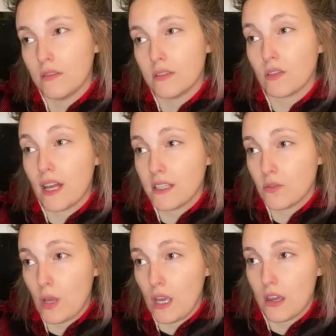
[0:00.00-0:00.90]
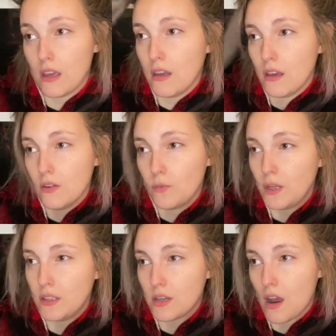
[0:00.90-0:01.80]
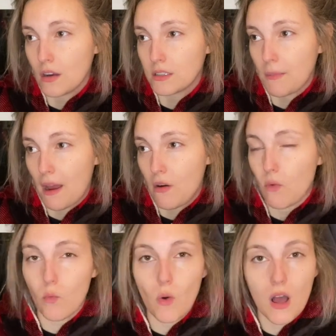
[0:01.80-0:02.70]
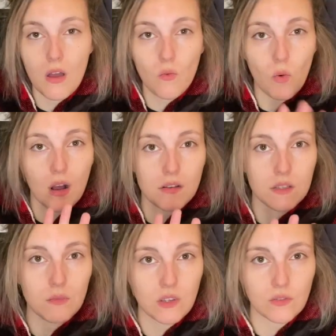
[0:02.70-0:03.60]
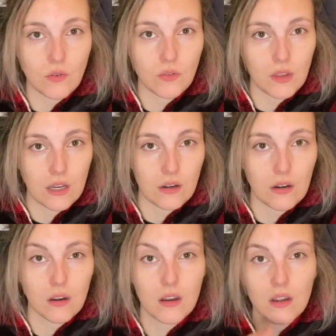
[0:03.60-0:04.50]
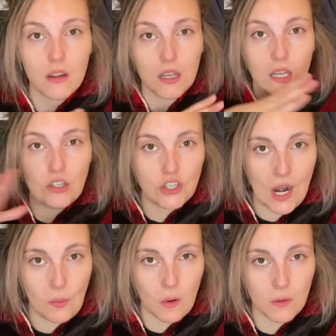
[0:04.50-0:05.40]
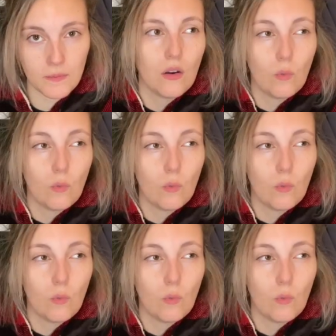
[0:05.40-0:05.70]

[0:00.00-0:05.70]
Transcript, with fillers: So last week, we talked about what was musical theater in general,